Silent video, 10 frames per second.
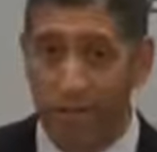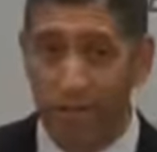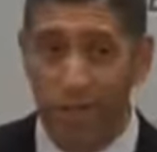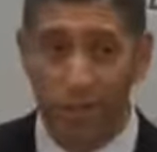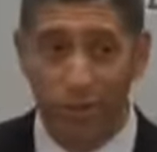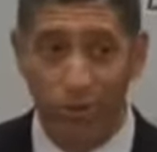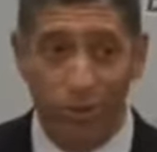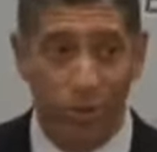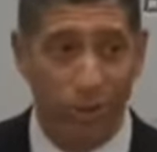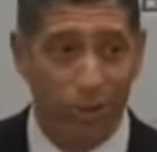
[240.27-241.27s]
that Las
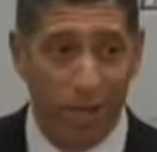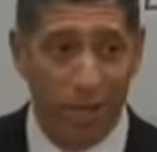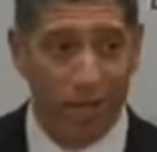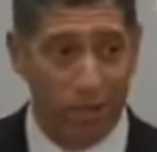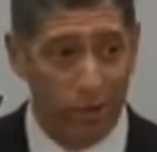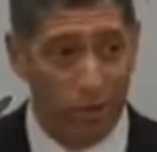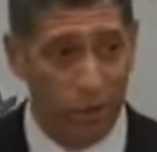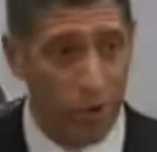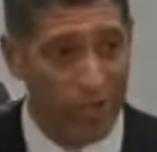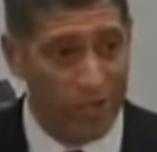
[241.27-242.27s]
Cruces may be getting two new
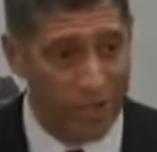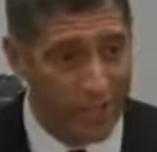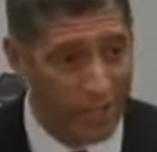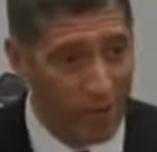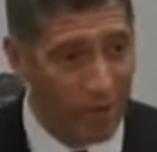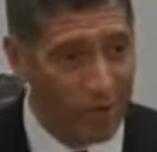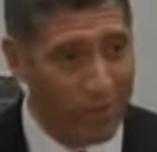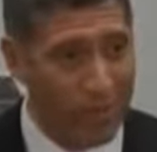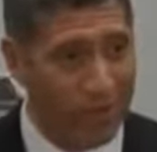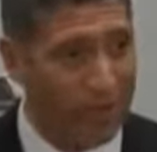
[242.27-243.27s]
residents, but we'll
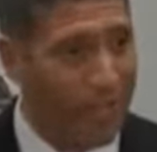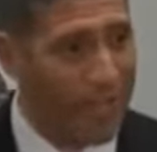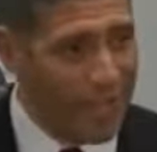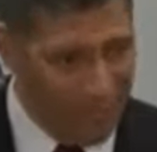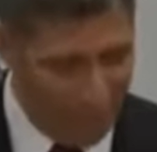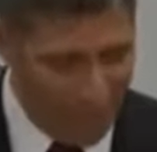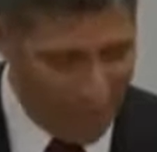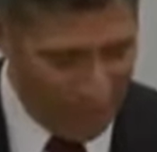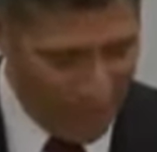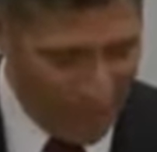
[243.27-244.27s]
see if, if we get
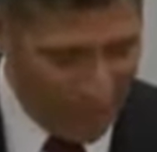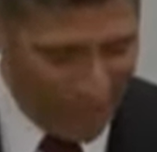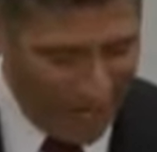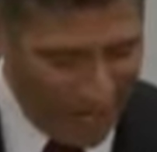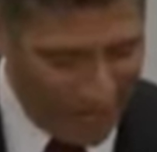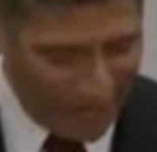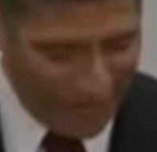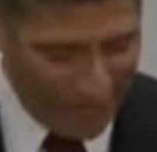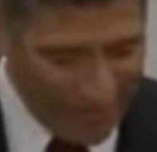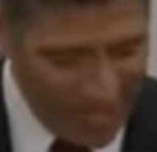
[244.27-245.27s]
the parents out here.
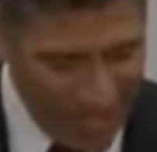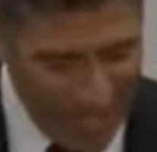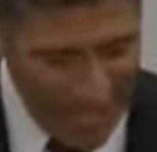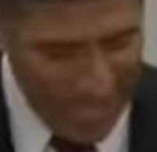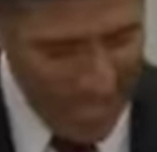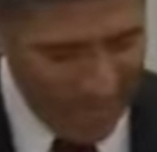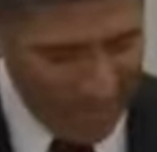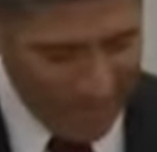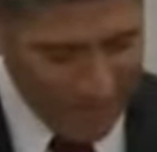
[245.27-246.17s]
Um,